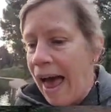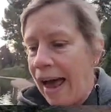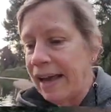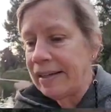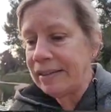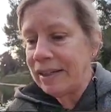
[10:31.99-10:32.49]

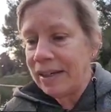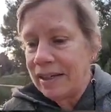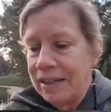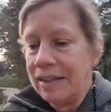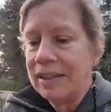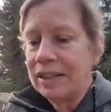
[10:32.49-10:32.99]
And,
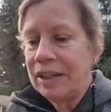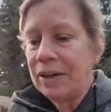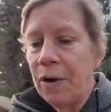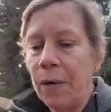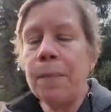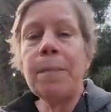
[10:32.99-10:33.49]
you
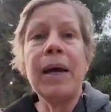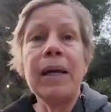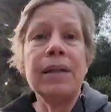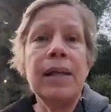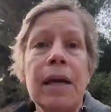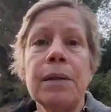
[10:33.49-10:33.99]
know,
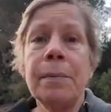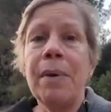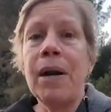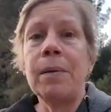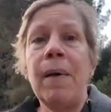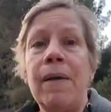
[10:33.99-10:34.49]
the other
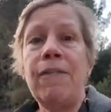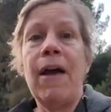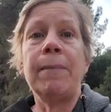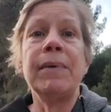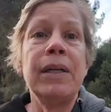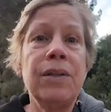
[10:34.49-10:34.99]
part of my
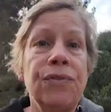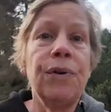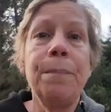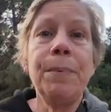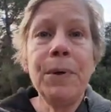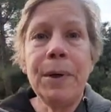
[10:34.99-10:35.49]
family is
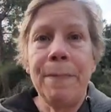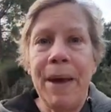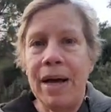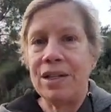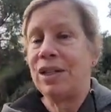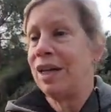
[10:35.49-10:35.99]
from
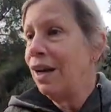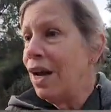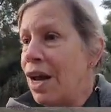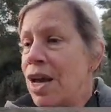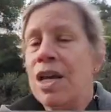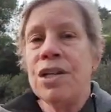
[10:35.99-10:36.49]
Budapest,
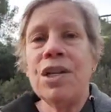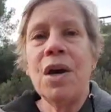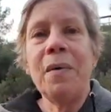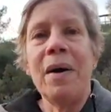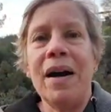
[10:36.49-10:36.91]
so